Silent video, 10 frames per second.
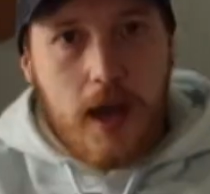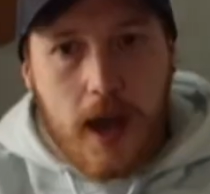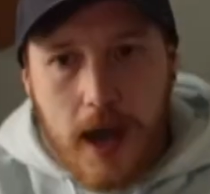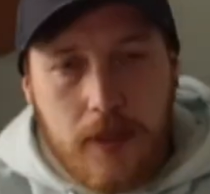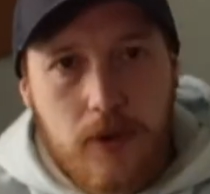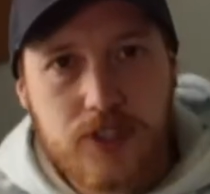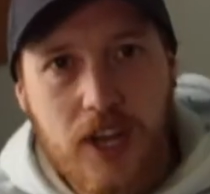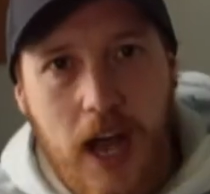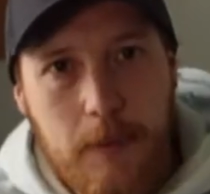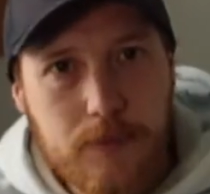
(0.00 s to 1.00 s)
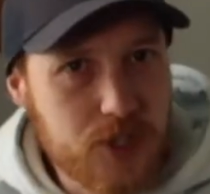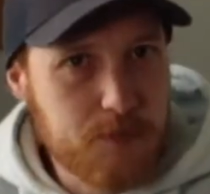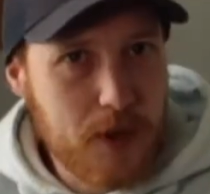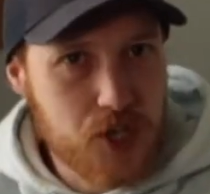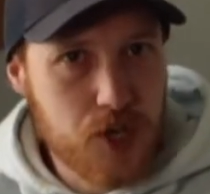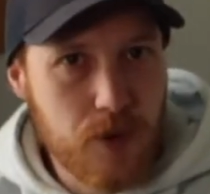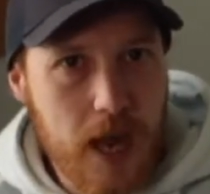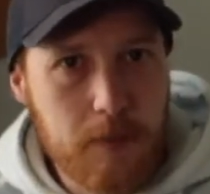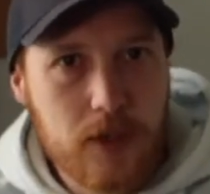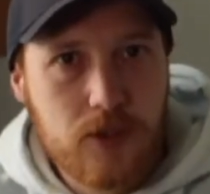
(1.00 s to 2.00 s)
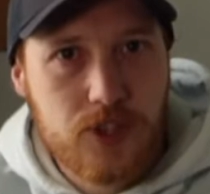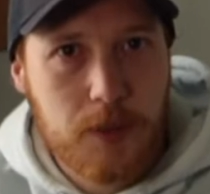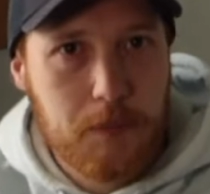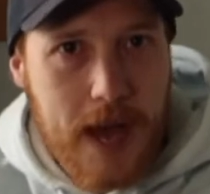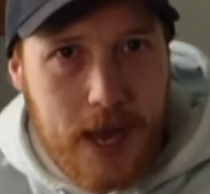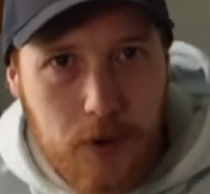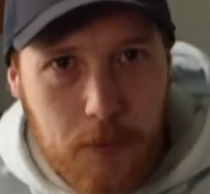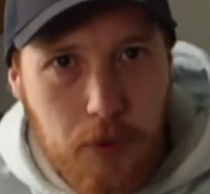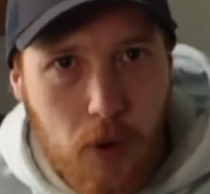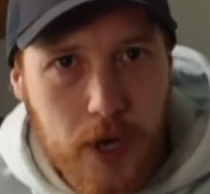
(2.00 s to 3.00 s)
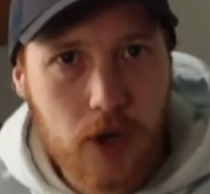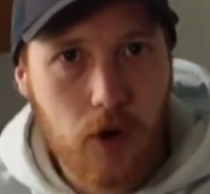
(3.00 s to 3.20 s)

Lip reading: And there are times, especially when I'm using PowerPoint